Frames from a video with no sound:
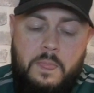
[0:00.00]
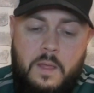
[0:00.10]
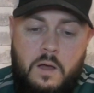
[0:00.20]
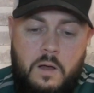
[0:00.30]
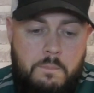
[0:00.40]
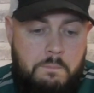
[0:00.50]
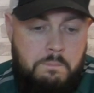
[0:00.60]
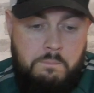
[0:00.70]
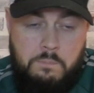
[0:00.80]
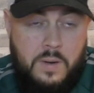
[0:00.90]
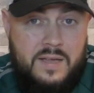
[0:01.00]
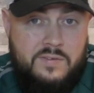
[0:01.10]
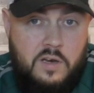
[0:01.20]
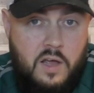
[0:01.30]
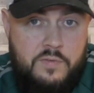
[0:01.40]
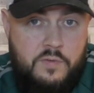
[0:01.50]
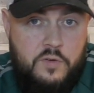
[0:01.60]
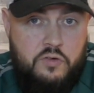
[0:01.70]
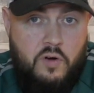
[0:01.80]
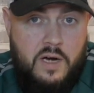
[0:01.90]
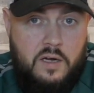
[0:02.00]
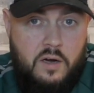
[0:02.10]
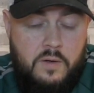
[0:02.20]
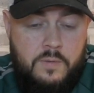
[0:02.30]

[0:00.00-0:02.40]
But that's the life of a striker.